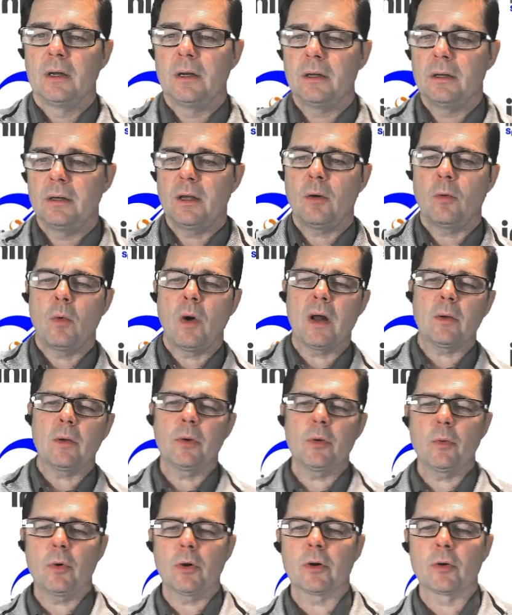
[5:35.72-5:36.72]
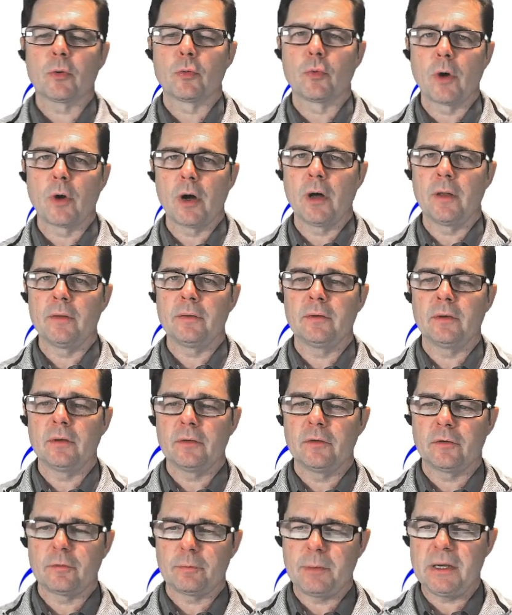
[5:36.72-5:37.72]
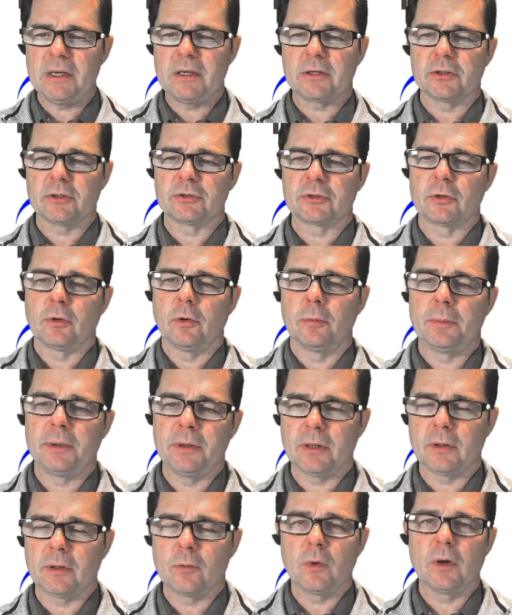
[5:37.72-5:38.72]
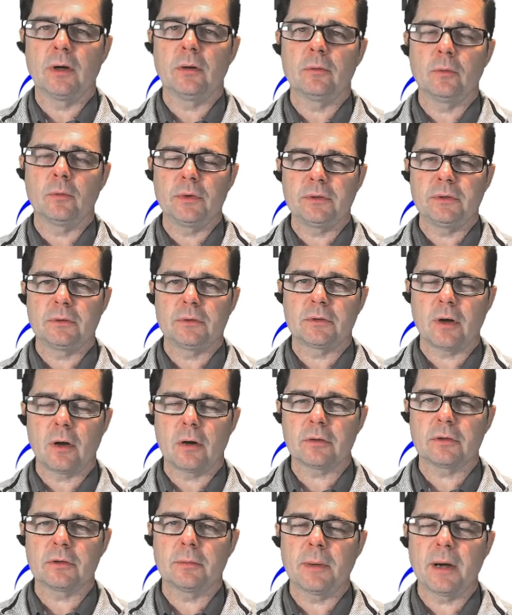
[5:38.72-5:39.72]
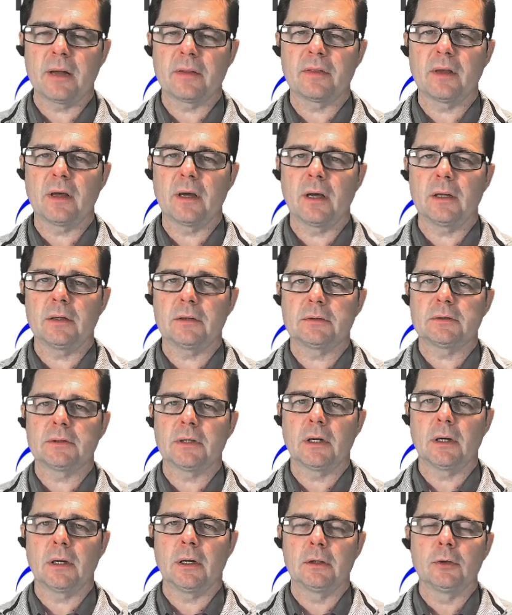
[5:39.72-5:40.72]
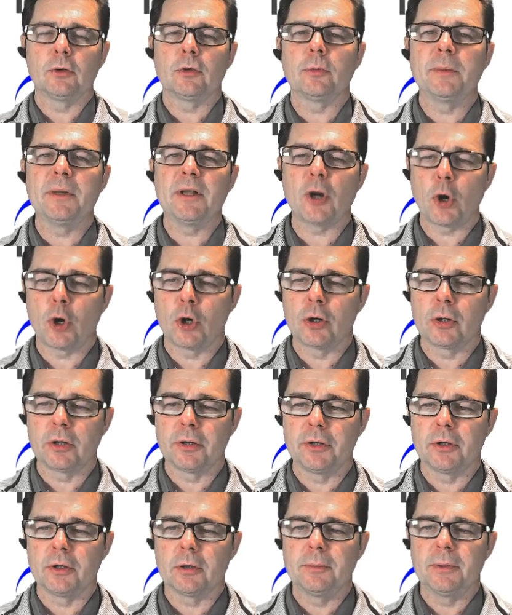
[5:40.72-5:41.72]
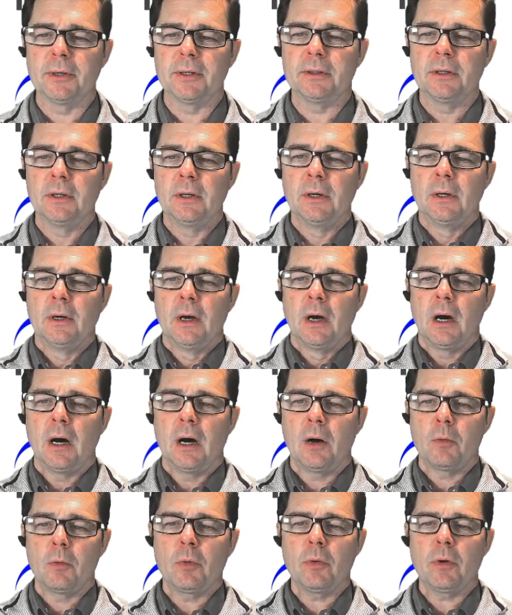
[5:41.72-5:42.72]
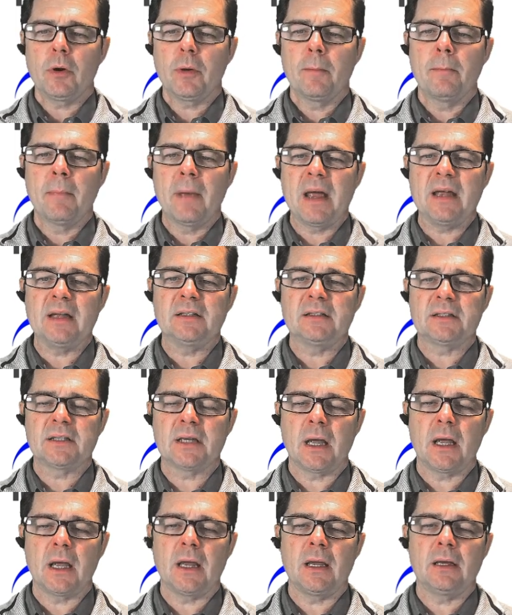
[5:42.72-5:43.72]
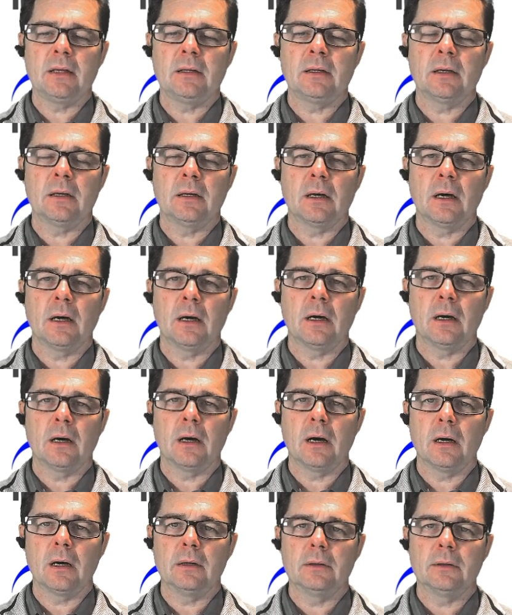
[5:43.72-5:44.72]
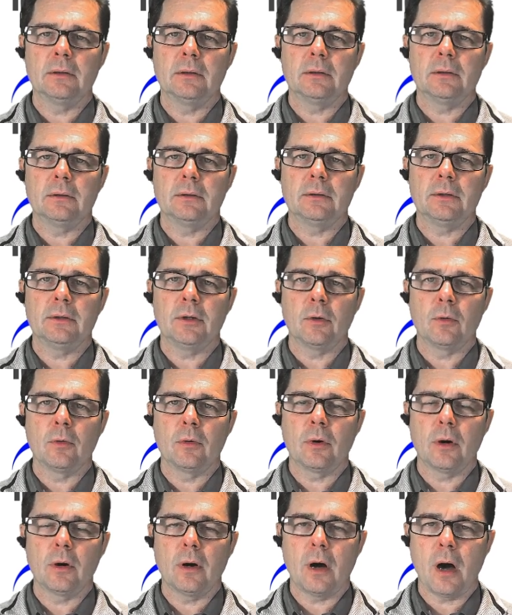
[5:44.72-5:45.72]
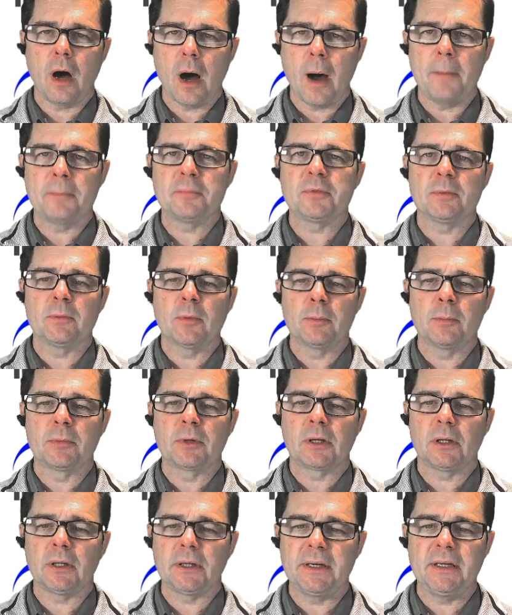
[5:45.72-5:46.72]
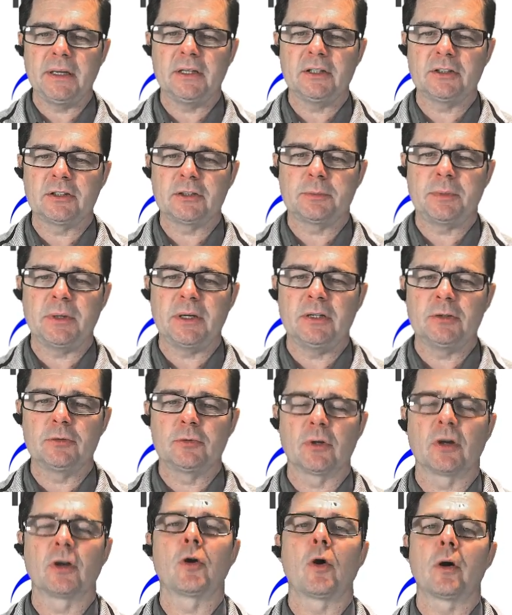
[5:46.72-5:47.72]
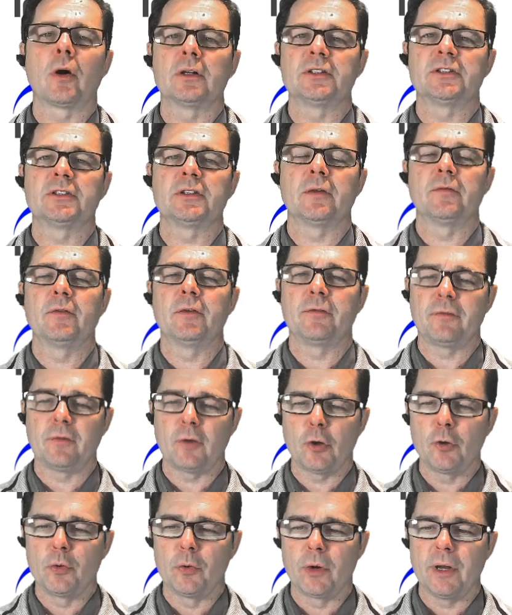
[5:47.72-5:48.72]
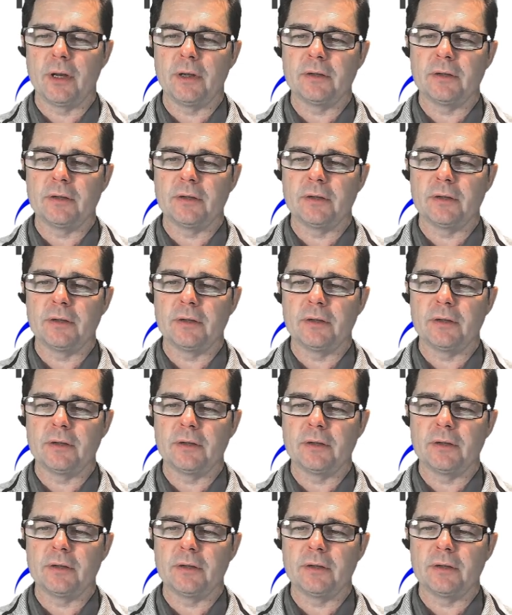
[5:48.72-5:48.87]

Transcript: Now, why do we want to run the speed control pig? Well, we talked about that a little bit earlier, but we want to maintain you know, optimum cleaning speed regardless of the flow rate.